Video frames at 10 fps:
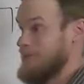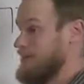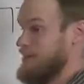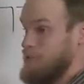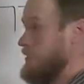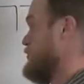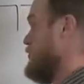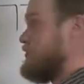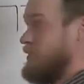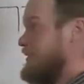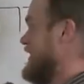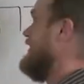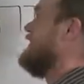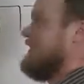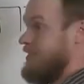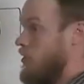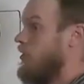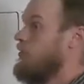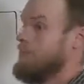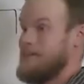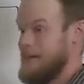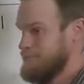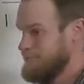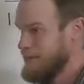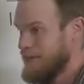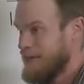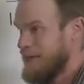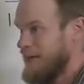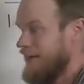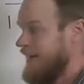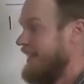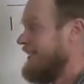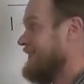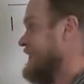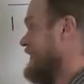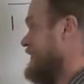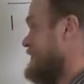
and then it's associated with eating all the time, and